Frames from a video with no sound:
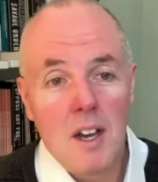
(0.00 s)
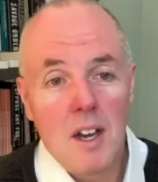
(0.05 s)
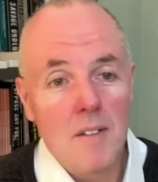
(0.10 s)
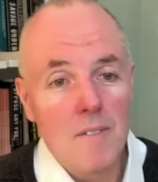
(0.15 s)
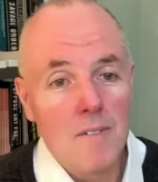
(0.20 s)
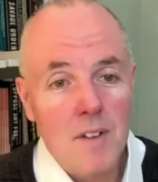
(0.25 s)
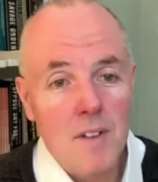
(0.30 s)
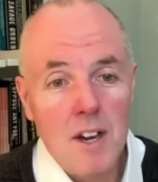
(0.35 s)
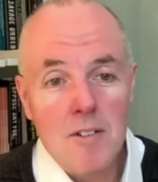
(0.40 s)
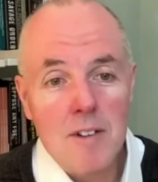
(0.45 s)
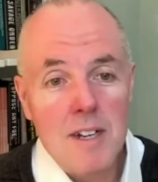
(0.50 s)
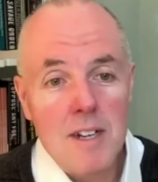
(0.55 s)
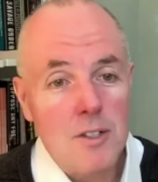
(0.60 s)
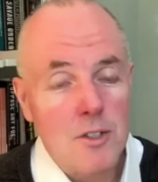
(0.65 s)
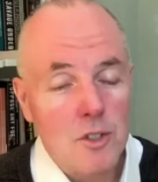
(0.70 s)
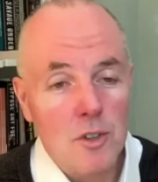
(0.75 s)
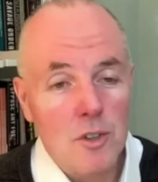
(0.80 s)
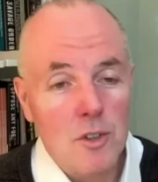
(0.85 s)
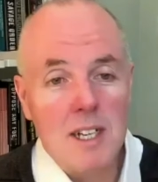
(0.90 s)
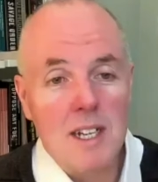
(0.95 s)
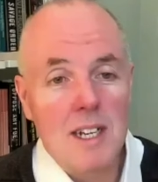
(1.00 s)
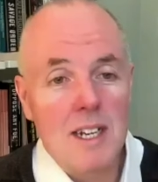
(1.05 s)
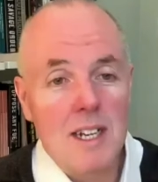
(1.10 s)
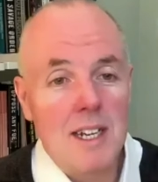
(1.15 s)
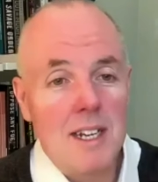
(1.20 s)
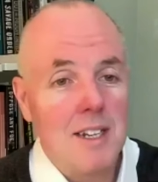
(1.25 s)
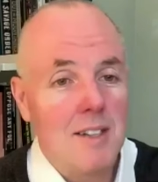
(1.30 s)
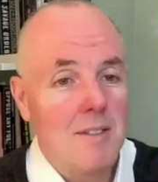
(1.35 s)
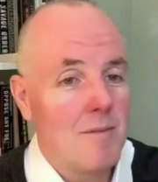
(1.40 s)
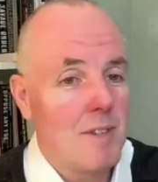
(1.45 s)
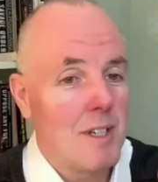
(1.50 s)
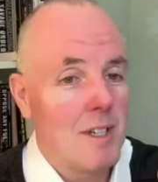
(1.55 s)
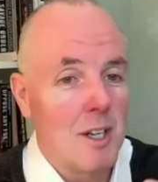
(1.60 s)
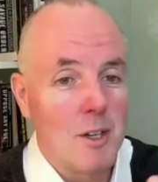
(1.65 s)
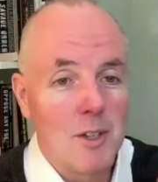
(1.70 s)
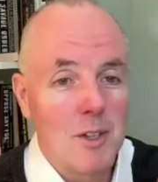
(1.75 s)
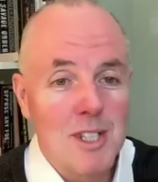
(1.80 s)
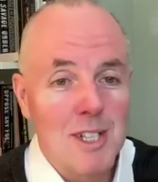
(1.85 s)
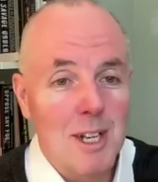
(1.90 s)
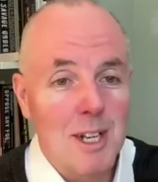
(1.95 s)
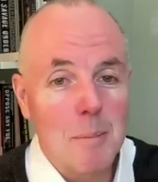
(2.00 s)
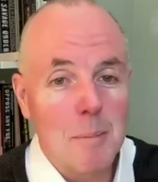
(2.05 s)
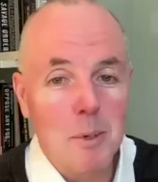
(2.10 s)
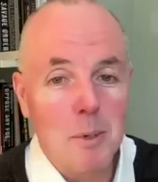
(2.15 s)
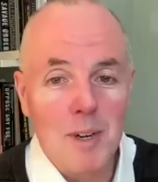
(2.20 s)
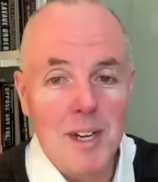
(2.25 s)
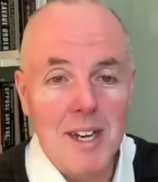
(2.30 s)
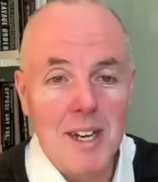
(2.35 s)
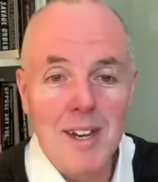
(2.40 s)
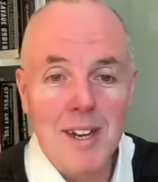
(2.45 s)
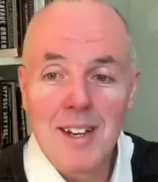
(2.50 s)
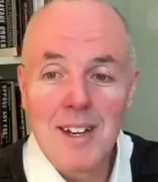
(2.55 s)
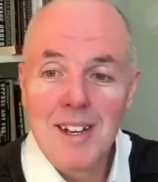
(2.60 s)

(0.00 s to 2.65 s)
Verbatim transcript: a very tricky, you know, slippery